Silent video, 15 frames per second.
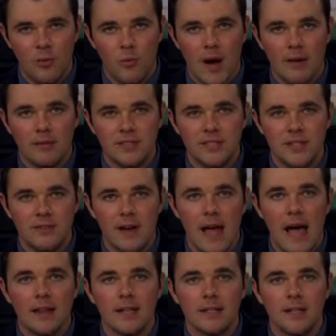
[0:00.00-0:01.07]
Wide receiver
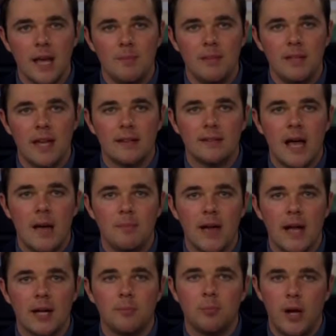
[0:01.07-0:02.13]
Alec Lemon and
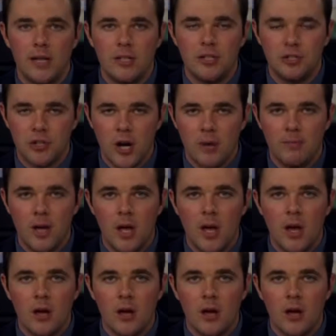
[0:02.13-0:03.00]
linebacker Brandon Sharp